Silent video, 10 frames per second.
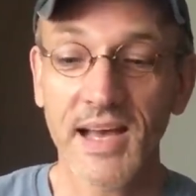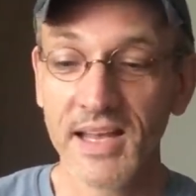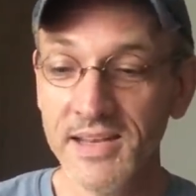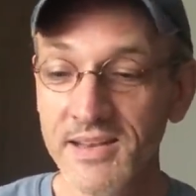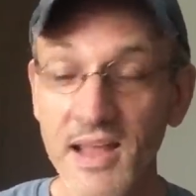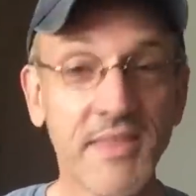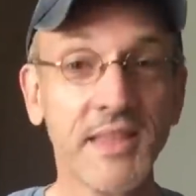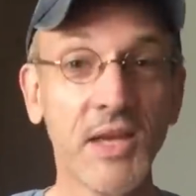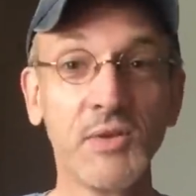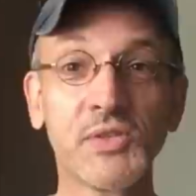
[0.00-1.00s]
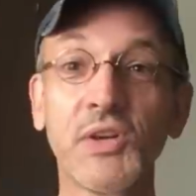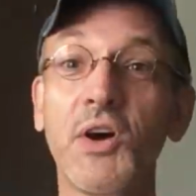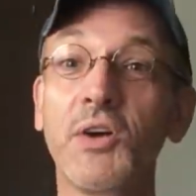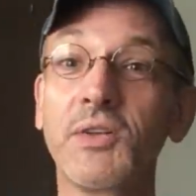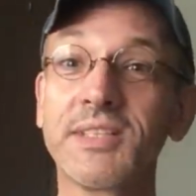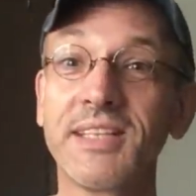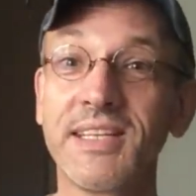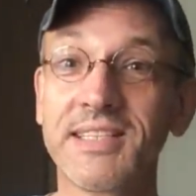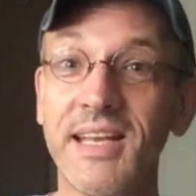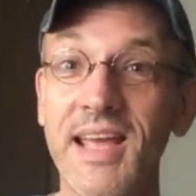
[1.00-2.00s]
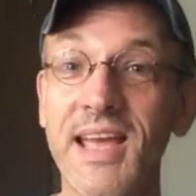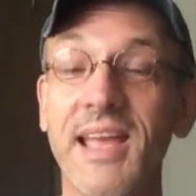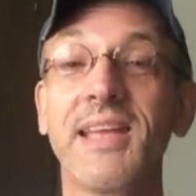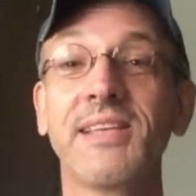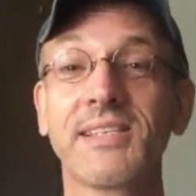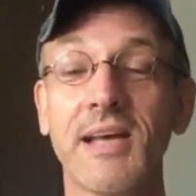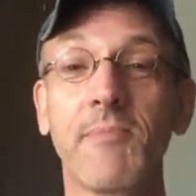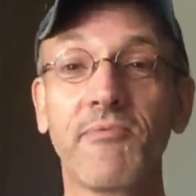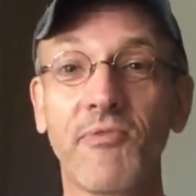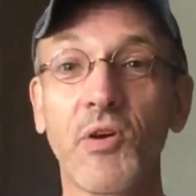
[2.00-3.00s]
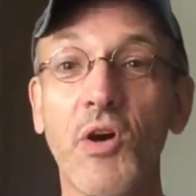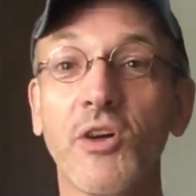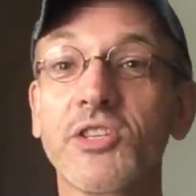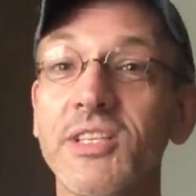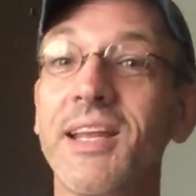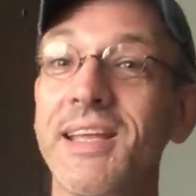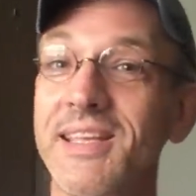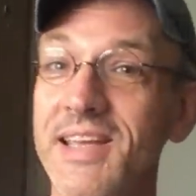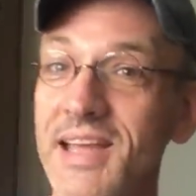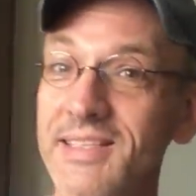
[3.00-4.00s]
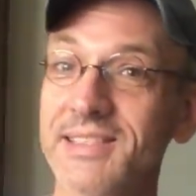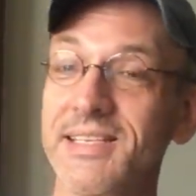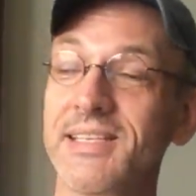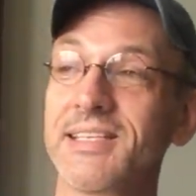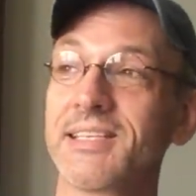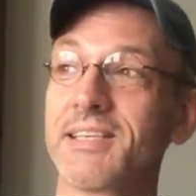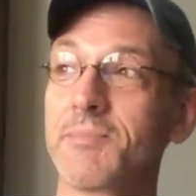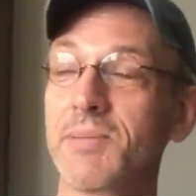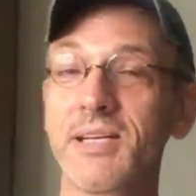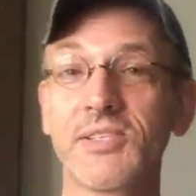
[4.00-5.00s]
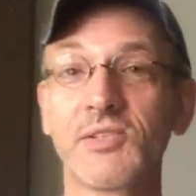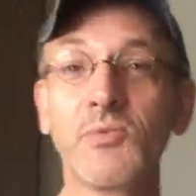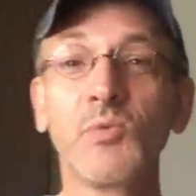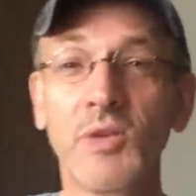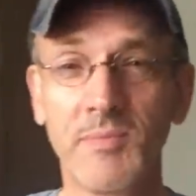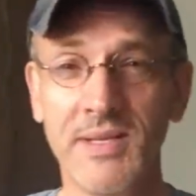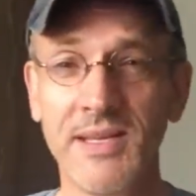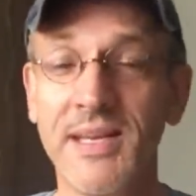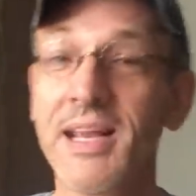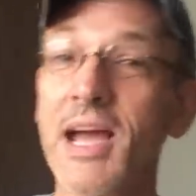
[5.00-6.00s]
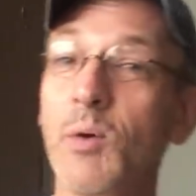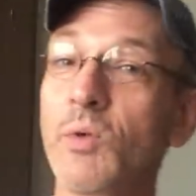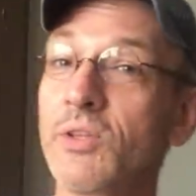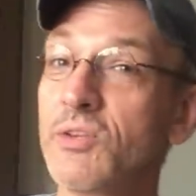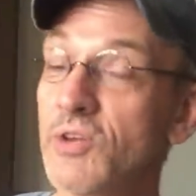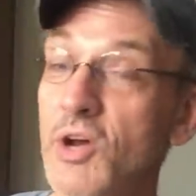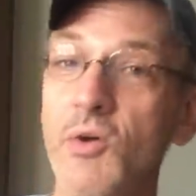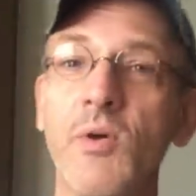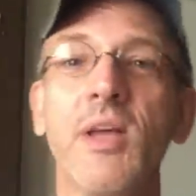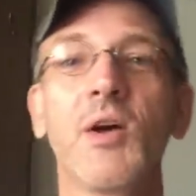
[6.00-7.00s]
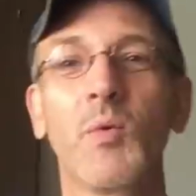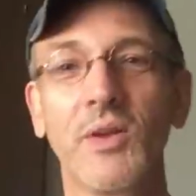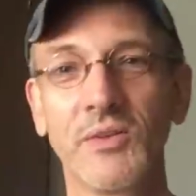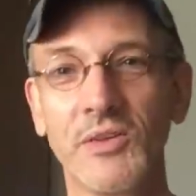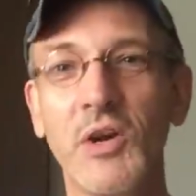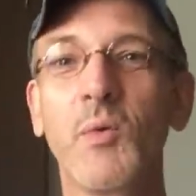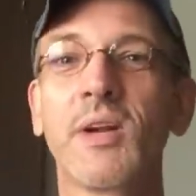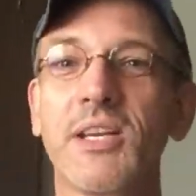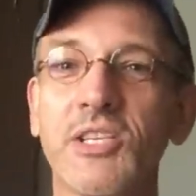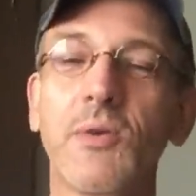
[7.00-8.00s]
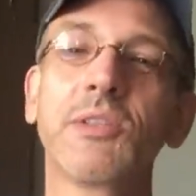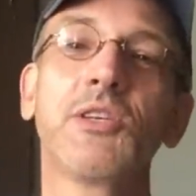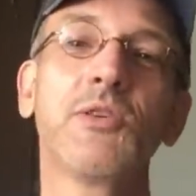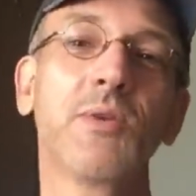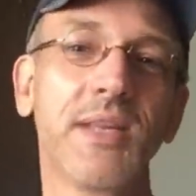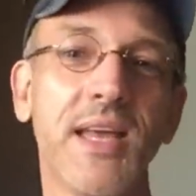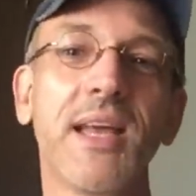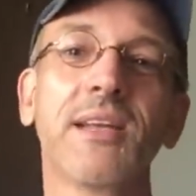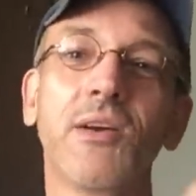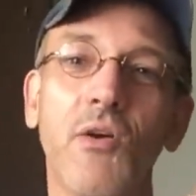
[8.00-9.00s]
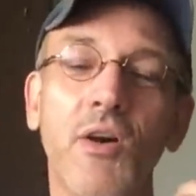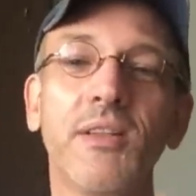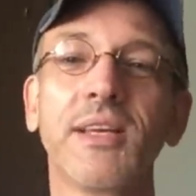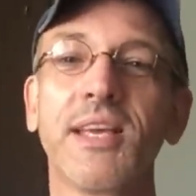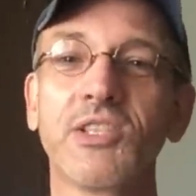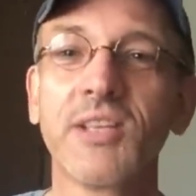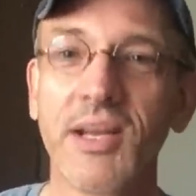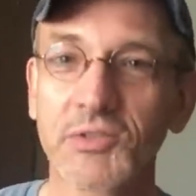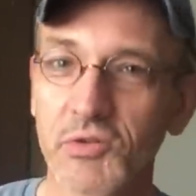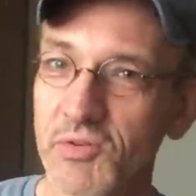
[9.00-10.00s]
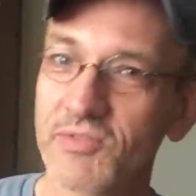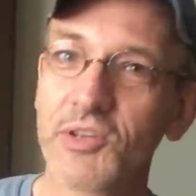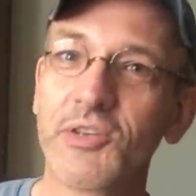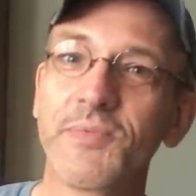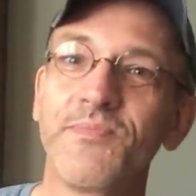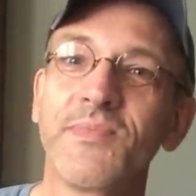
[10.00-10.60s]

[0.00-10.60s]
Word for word: Nothing that you saw today is up for auction yet but it soon will be. And how will you know? Well, you'll know when I show it to you again on the Kitchen Counter Thrift Haul.